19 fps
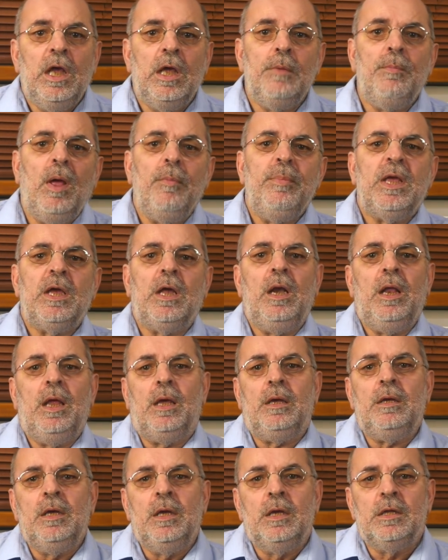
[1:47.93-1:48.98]
It might be
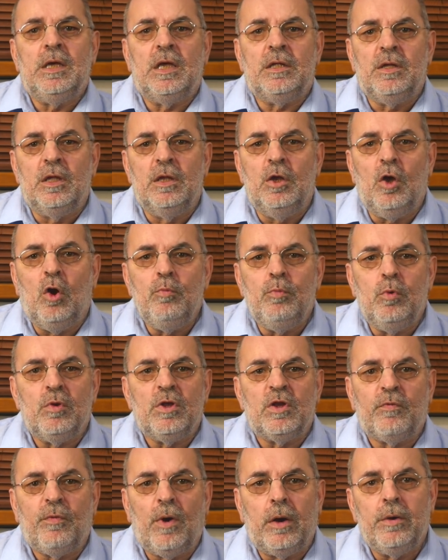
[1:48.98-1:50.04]
clear that the
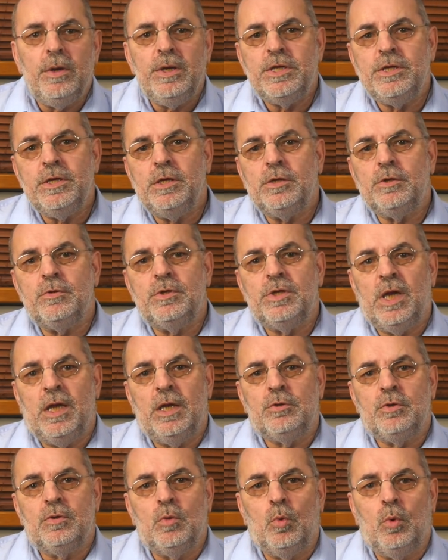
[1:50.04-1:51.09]
notebook is far easier to
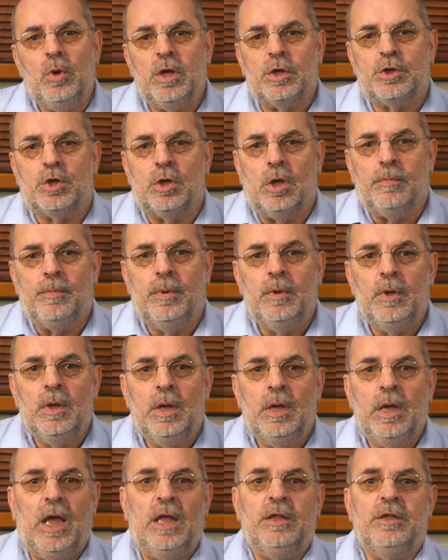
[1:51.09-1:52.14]
take to the workshop
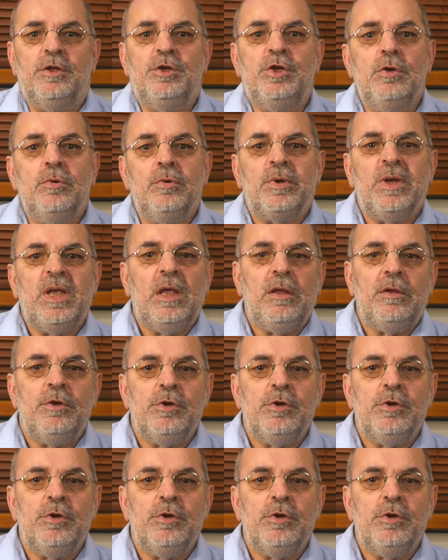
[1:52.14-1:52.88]
and the junior,